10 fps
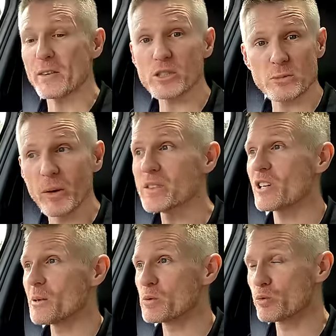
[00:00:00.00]
and the response
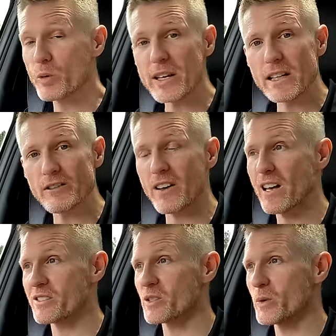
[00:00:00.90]
time's really
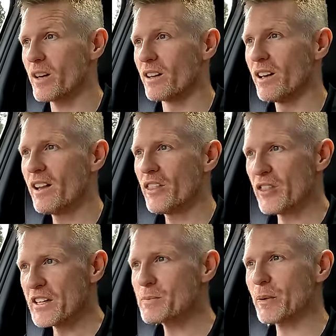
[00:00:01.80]
fast as well.
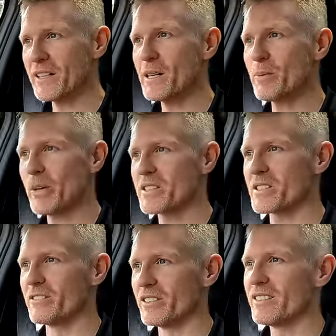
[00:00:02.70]
That's pretty
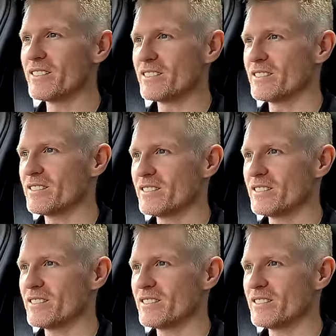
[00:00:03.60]
impressive. As